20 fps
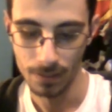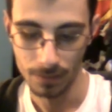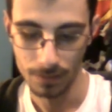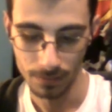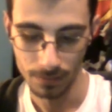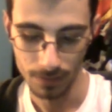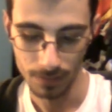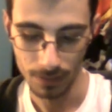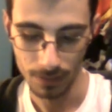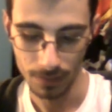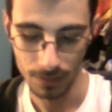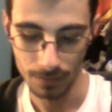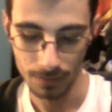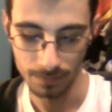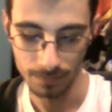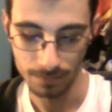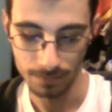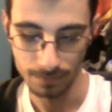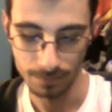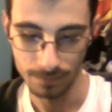So
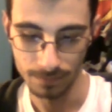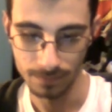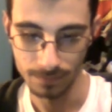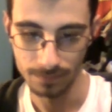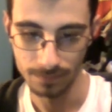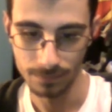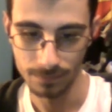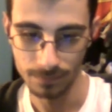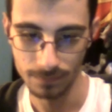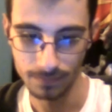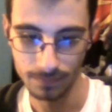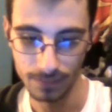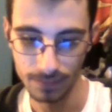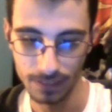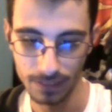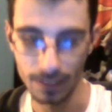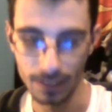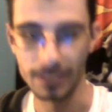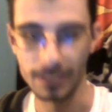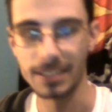
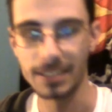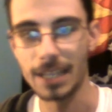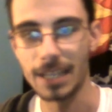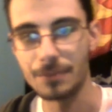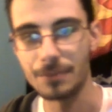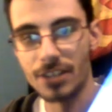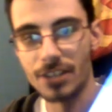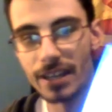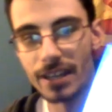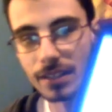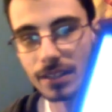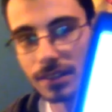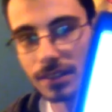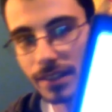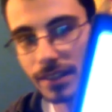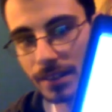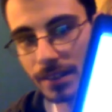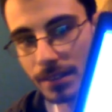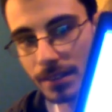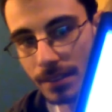got Snapchat on there.